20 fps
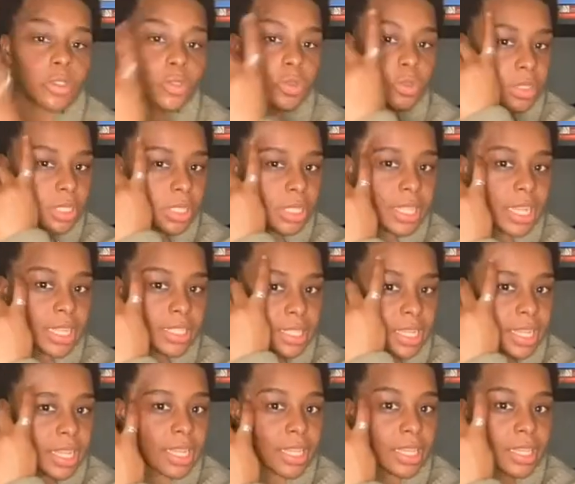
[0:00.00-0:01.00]
do you think that's
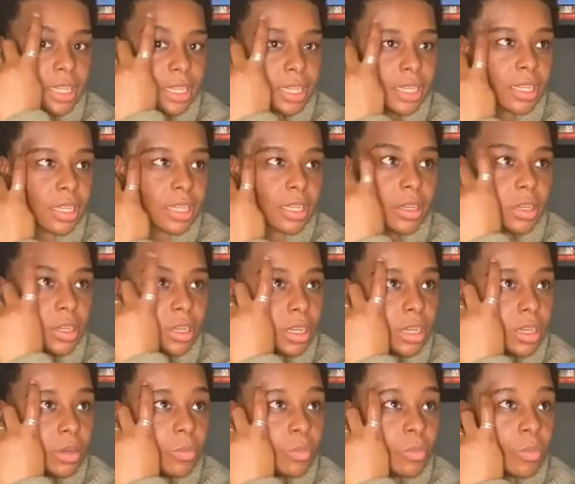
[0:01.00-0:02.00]
like
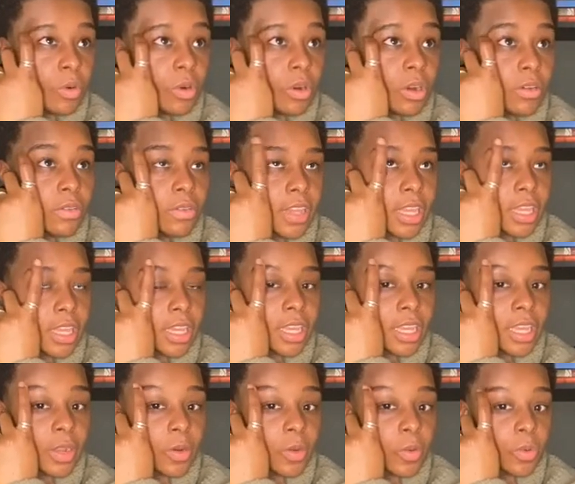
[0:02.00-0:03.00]
more of like a
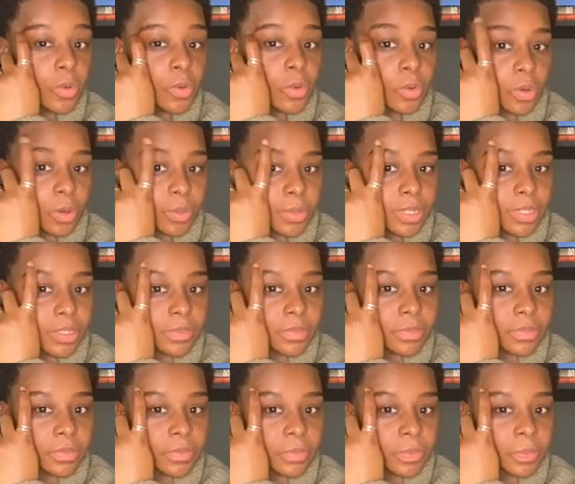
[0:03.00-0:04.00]

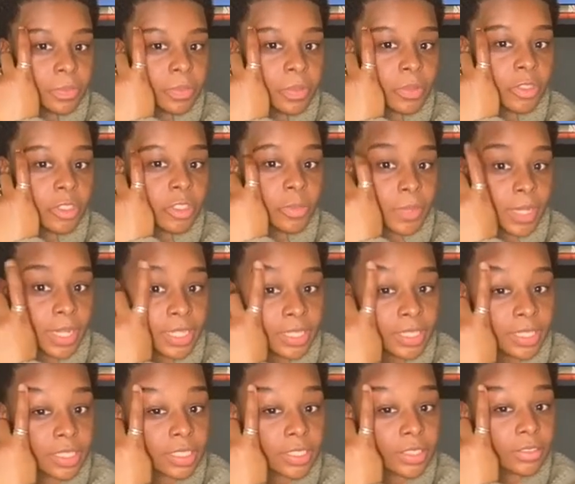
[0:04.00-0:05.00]
heteronormative
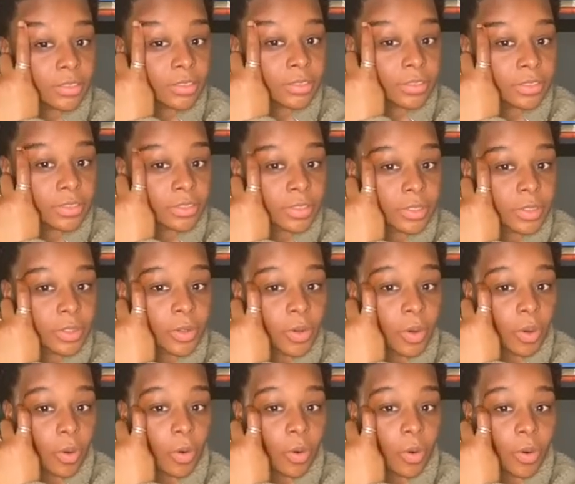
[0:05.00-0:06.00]
perspective,
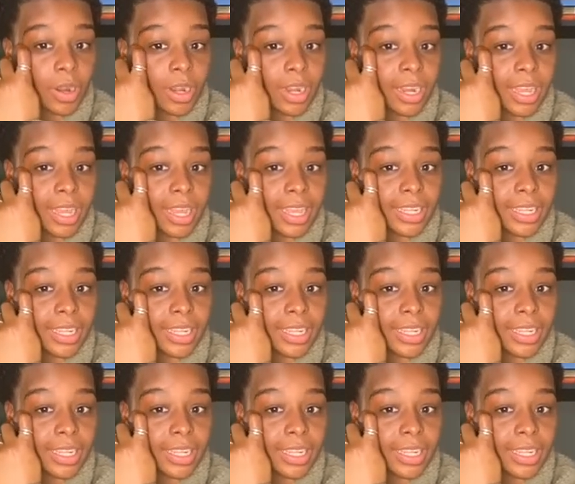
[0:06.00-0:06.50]
or like